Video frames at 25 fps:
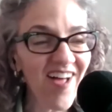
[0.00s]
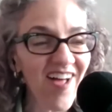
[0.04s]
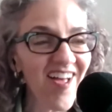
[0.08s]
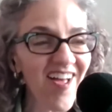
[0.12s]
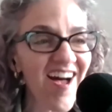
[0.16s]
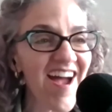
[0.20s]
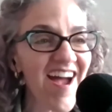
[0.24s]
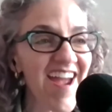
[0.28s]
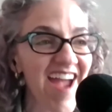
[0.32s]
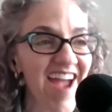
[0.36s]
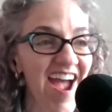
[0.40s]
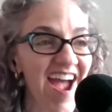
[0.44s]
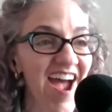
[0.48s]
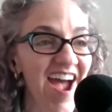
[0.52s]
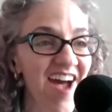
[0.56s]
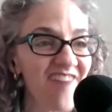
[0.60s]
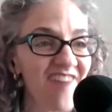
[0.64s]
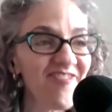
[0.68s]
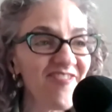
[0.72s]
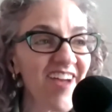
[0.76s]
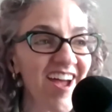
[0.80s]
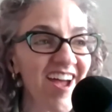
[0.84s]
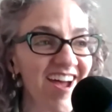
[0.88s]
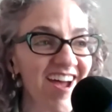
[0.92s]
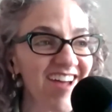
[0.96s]
I have
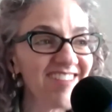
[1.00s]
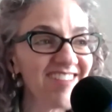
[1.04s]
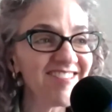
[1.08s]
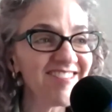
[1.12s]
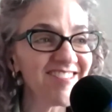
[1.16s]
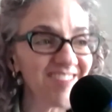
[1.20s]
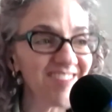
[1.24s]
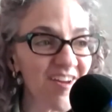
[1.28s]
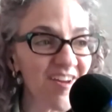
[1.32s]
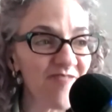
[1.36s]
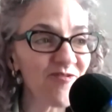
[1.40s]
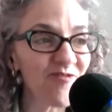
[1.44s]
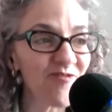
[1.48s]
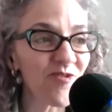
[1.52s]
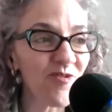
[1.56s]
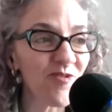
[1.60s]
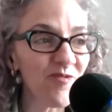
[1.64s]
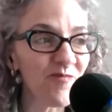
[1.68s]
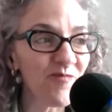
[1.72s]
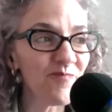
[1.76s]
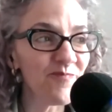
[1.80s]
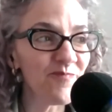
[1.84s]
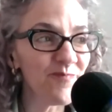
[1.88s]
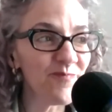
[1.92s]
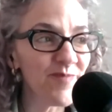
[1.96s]
had
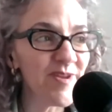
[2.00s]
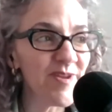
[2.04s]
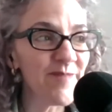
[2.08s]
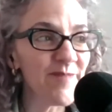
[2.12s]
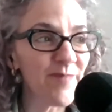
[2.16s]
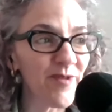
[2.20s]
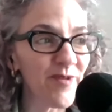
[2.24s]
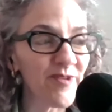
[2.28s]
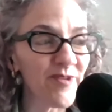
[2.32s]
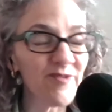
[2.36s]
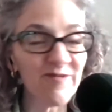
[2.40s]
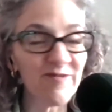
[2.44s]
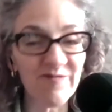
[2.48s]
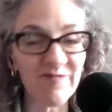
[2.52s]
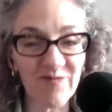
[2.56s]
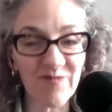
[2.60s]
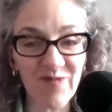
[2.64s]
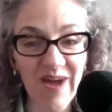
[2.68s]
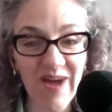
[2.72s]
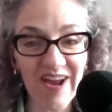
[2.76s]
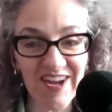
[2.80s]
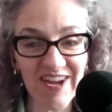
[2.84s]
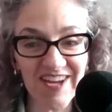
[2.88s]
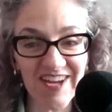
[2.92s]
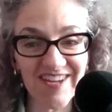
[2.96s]
several people who've
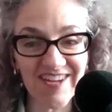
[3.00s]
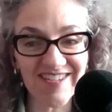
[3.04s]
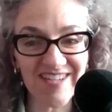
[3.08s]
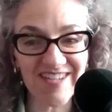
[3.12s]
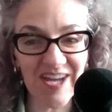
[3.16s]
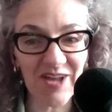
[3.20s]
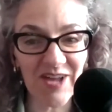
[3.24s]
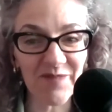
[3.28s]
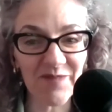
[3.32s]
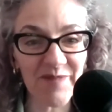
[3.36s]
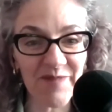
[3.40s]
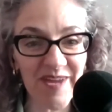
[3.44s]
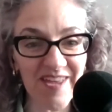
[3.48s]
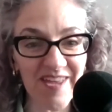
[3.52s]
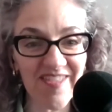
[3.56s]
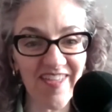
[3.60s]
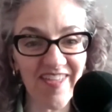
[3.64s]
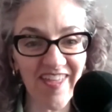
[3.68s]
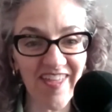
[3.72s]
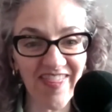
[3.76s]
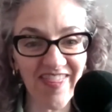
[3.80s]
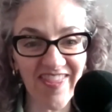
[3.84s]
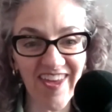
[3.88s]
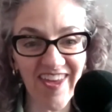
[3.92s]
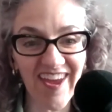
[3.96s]
read it tell me
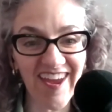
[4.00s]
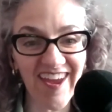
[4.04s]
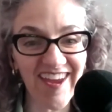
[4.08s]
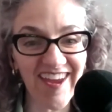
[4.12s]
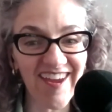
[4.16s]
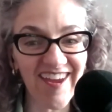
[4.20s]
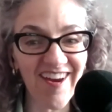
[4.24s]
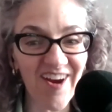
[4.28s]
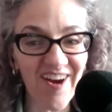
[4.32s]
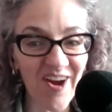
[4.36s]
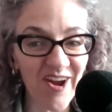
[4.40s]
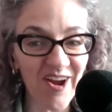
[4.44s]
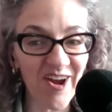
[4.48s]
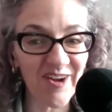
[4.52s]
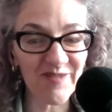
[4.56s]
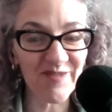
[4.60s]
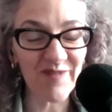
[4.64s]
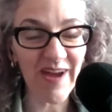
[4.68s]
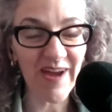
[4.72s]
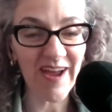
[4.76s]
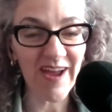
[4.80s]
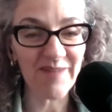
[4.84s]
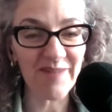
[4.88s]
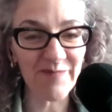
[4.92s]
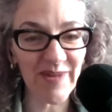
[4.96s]
that they are going to
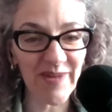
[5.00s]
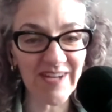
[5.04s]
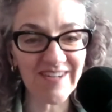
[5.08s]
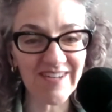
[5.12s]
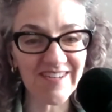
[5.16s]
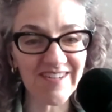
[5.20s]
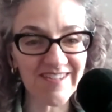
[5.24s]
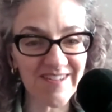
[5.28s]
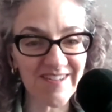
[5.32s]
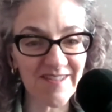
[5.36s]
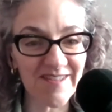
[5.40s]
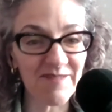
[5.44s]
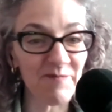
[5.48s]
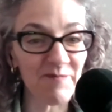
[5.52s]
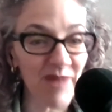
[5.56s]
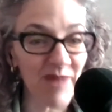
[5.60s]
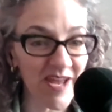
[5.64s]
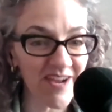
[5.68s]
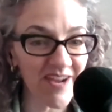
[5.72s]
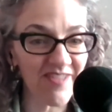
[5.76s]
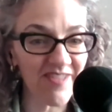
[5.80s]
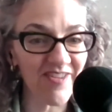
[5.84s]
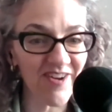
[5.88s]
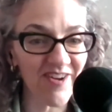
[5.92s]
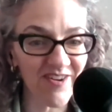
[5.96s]
recommend it to the
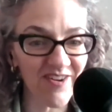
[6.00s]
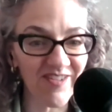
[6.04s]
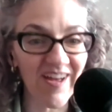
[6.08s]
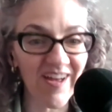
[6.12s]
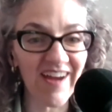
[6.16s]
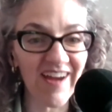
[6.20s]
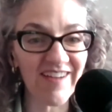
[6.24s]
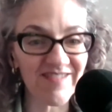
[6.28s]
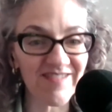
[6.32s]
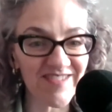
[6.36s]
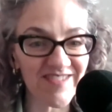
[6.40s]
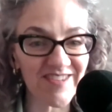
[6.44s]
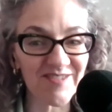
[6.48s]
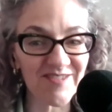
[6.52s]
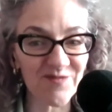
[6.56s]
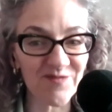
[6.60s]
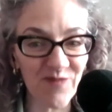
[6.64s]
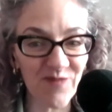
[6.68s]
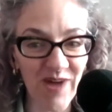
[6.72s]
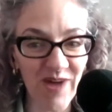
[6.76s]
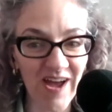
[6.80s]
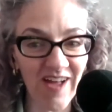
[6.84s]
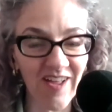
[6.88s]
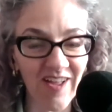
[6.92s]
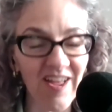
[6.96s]
men in their lives as
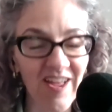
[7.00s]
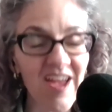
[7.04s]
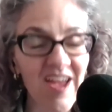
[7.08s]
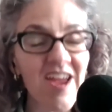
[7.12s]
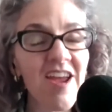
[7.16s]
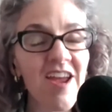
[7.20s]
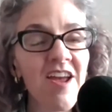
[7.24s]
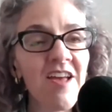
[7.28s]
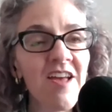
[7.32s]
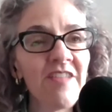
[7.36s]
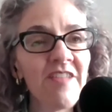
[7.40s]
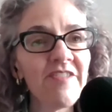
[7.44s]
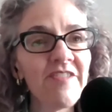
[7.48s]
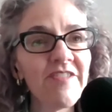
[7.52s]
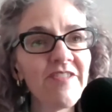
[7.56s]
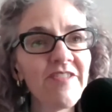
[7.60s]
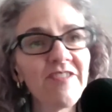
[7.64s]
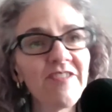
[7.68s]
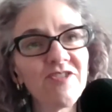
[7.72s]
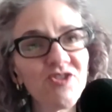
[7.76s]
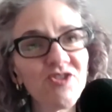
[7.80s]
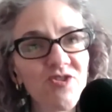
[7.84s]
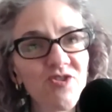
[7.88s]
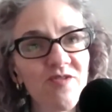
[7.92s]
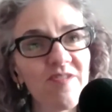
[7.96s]
well. The
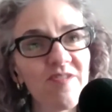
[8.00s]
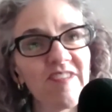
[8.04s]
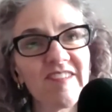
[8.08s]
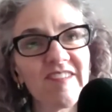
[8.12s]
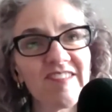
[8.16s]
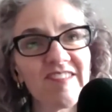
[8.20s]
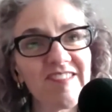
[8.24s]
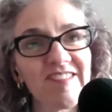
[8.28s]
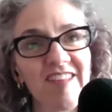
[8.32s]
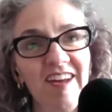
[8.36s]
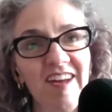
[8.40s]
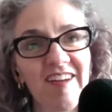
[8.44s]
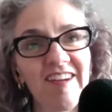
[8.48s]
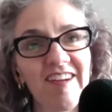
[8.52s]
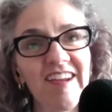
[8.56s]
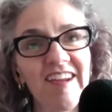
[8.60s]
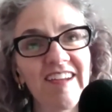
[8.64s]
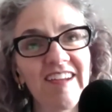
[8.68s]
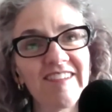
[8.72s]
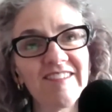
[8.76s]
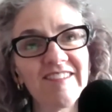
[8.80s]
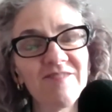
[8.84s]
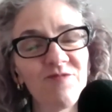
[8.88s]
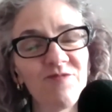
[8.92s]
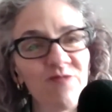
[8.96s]
truth is that
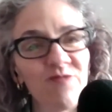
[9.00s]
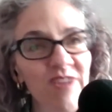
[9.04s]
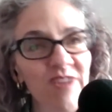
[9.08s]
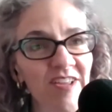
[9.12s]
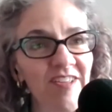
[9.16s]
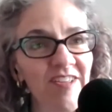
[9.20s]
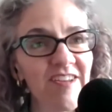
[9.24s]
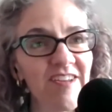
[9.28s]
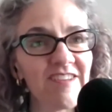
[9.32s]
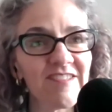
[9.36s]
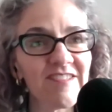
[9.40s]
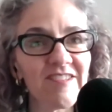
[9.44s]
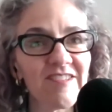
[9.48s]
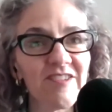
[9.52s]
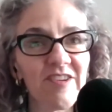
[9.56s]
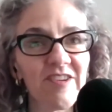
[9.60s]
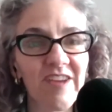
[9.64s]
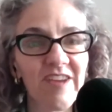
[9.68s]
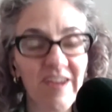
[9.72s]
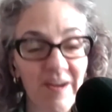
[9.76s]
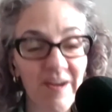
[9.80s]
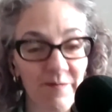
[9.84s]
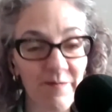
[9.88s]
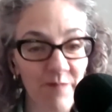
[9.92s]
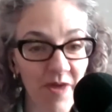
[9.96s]
it really is
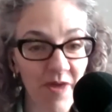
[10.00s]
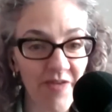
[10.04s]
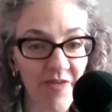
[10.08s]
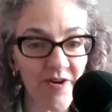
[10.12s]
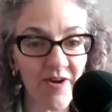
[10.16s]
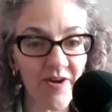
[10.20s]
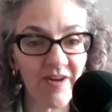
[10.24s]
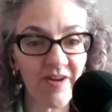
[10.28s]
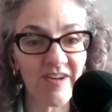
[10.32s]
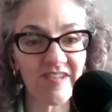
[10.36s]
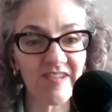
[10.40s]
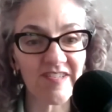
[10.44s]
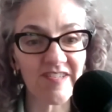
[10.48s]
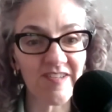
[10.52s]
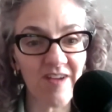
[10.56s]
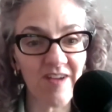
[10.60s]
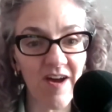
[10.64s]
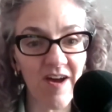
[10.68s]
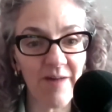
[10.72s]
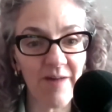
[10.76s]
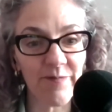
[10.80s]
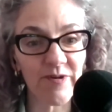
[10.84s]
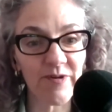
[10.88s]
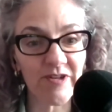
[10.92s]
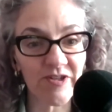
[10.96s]
looking at motherhood as an
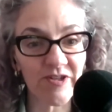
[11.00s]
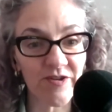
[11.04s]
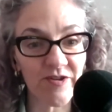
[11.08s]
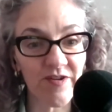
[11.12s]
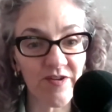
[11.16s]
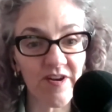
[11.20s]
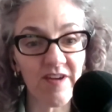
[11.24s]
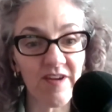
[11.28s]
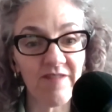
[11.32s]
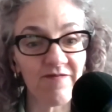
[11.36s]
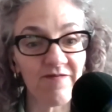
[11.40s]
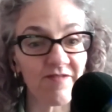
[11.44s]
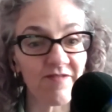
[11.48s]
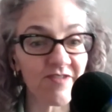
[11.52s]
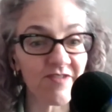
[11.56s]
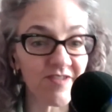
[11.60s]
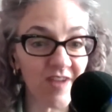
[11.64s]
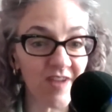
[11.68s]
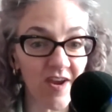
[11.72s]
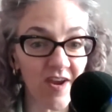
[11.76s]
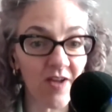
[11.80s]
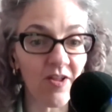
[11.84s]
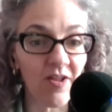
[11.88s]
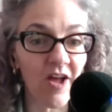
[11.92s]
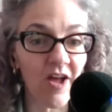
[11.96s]
opportunity for
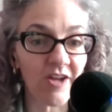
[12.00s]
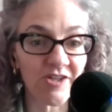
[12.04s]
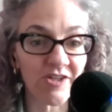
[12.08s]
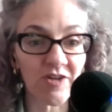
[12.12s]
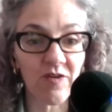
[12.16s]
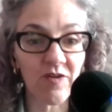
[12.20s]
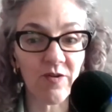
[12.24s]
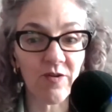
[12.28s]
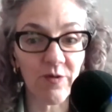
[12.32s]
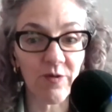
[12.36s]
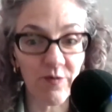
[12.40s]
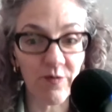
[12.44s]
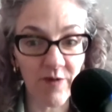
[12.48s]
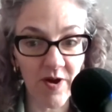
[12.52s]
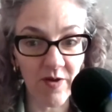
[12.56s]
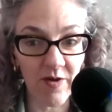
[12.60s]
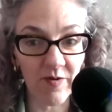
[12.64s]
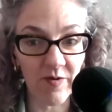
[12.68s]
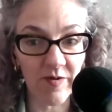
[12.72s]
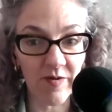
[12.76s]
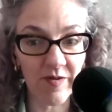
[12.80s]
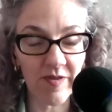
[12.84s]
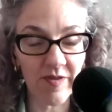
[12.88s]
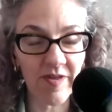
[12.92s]
psychological growth.